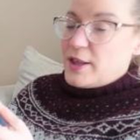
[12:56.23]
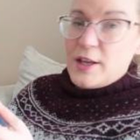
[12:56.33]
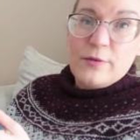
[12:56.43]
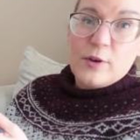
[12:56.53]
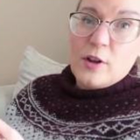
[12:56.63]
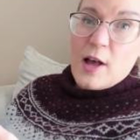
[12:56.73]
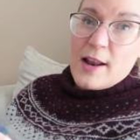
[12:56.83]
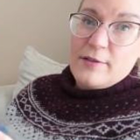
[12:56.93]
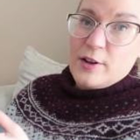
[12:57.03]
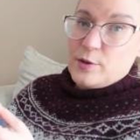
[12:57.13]
I think for a
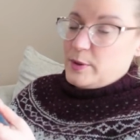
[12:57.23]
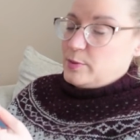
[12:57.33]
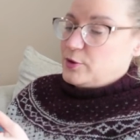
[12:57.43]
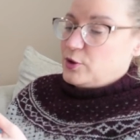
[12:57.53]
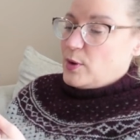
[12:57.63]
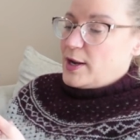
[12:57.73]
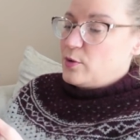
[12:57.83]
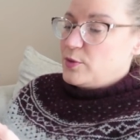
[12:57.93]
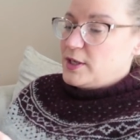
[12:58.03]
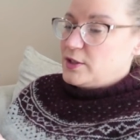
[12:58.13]
lot of other people too. I
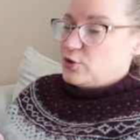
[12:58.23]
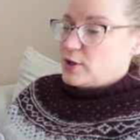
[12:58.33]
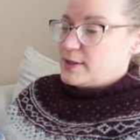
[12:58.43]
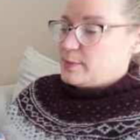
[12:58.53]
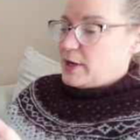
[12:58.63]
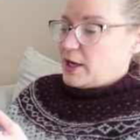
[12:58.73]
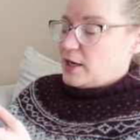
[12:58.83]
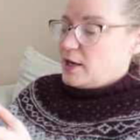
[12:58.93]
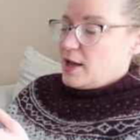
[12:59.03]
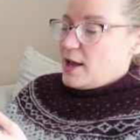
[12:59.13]
don't think it's just me.